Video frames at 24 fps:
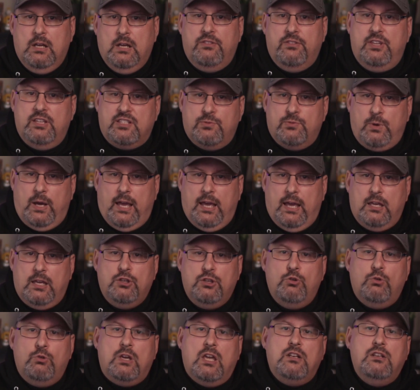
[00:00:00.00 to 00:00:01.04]
This way,
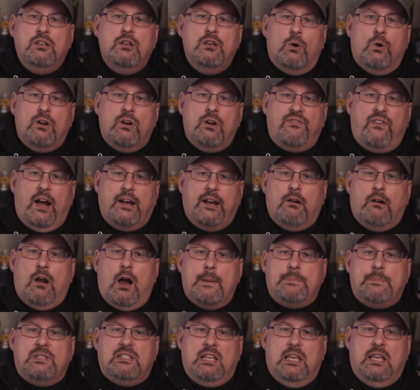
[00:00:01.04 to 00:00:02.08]
you can notify your
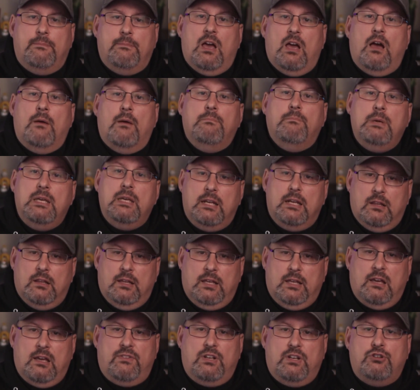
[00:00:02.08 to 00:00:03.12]
ops team
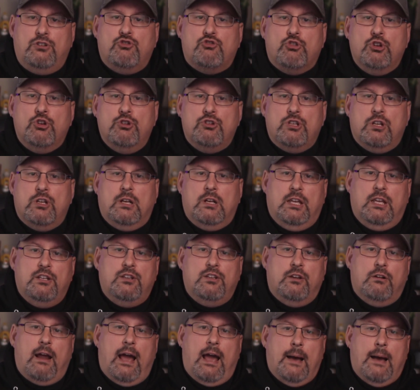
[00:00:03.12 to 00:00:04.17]
immediately of an intrusion into
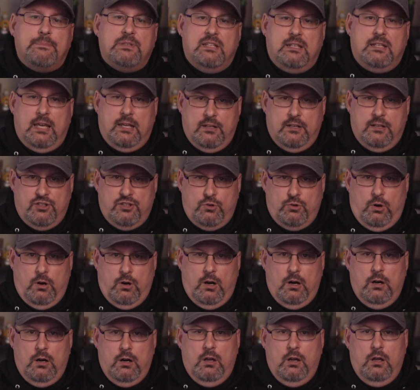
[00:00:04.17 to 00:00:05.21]
your app's data
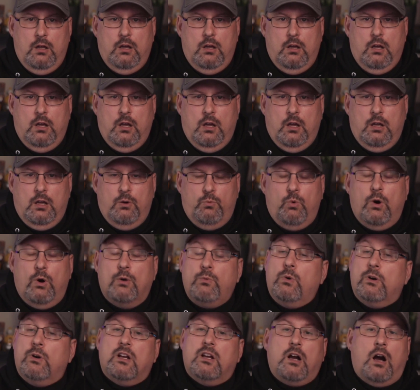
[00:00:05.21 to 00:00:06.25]
store. One
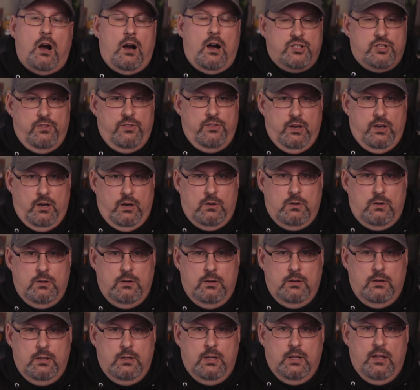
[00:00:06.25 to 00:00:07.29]
word of caution though,
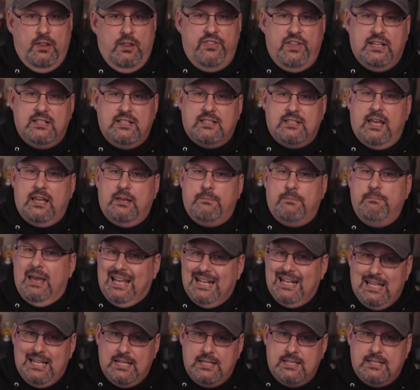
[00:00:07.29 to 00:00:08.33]
things like
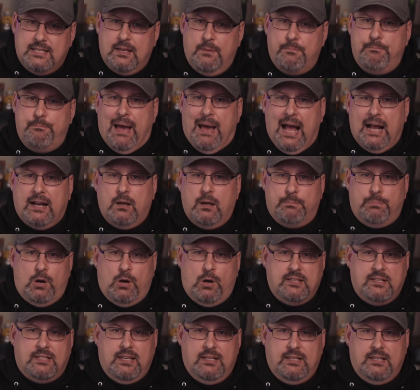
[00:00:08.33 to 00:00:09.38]
maintenance and backup
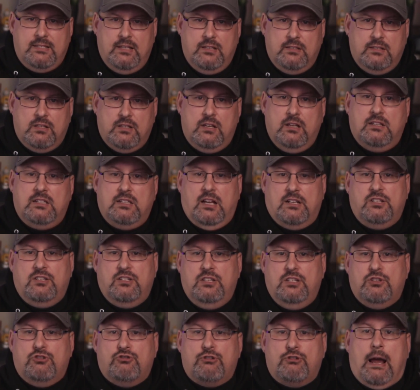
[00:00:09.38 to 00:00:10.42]
processes could touch
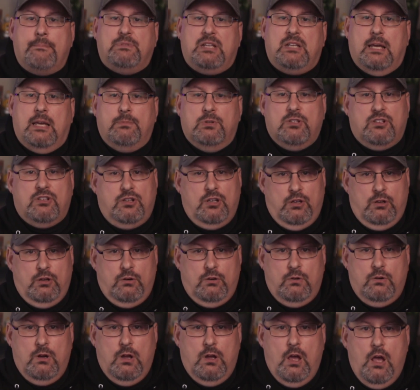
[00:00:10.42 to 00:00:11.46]
these trap tables
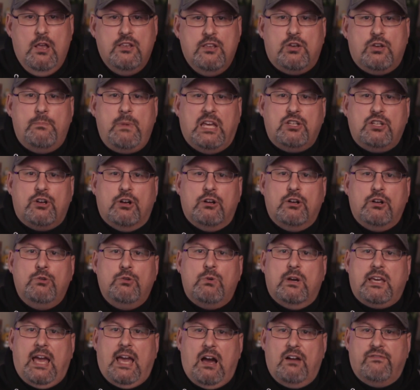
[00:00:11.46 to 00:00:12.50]
too, so make sure you
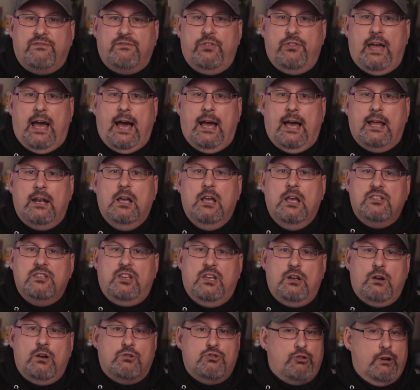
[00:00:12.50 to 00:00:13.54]
account for that so
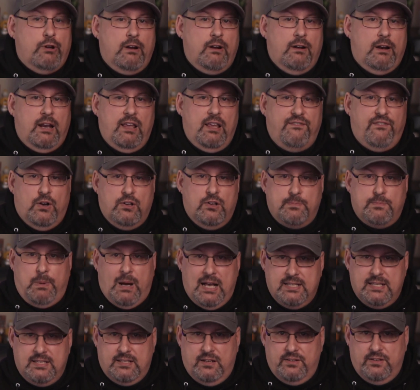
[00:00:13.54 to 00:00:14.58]
you don't trigger any false
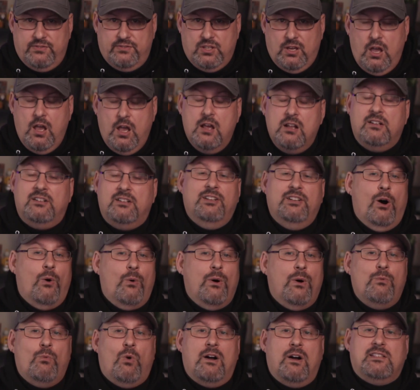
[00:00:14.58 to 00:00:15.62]
positives. No
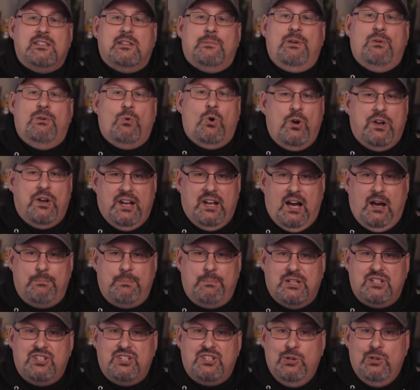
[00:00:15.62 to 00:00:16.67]
one wants to be woken up
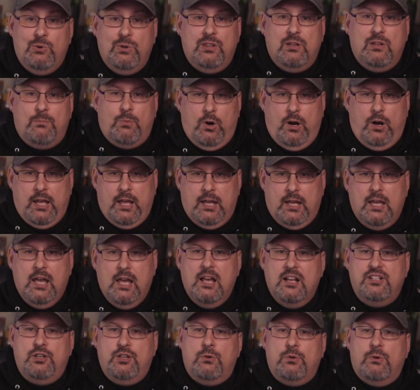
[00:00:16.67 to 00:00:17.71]
at 2 in the morning
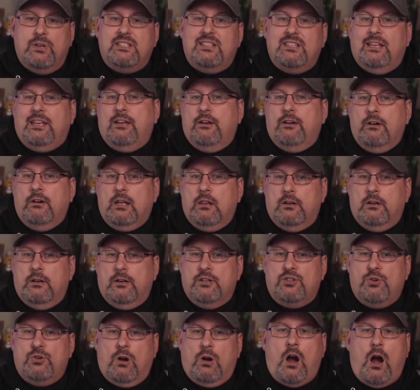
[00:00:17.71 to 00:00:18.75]
due to a security alert
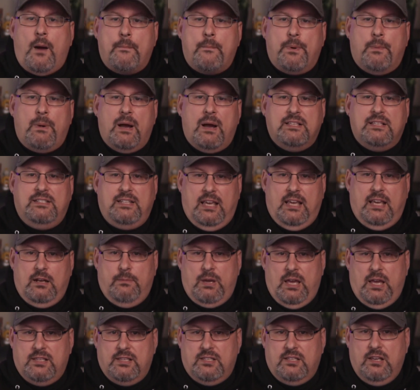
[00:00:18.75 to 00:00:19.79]
to a compromised
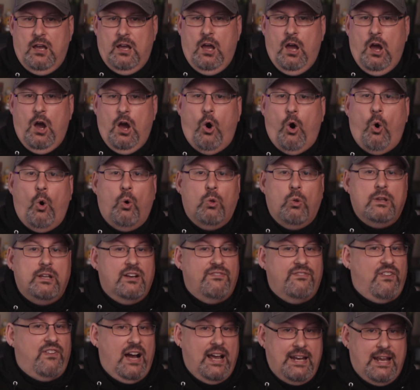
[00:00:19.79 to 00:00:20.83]
database, only to
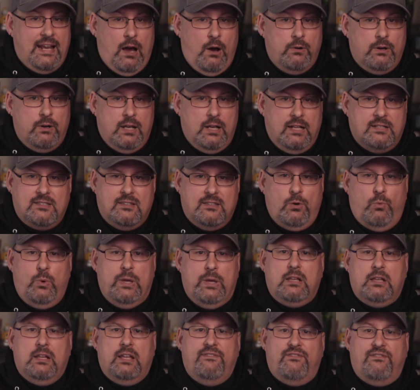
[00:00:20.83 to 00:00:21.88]
find out it's the
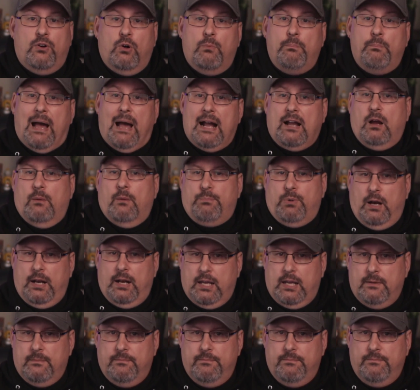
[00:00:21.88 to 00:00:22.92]
weekly full backup
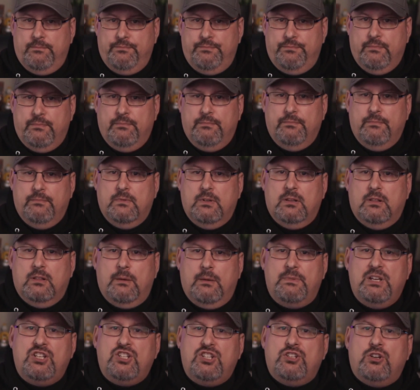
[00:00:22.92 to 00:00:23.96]
running. Let
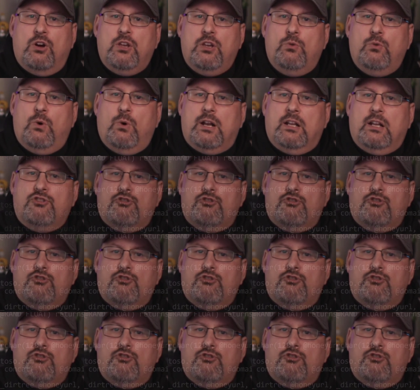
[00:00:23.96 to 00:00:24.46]
me show you what a